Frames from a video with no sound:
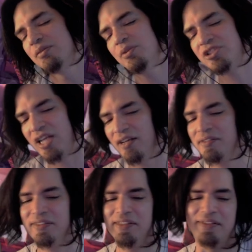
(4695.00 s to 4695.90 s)
Witch
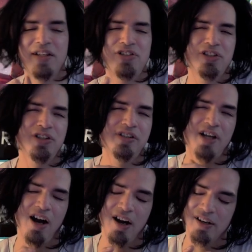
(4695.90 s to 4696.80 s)
Garrison is such a good
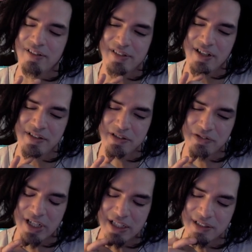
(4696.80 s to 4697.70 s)
card,
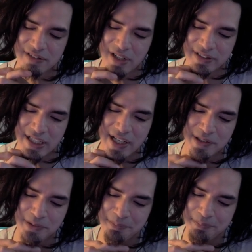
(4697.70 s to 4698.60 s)
underrated right
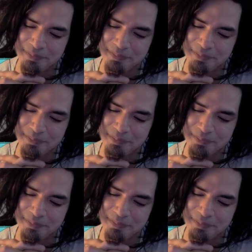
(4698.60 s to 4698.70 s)
now.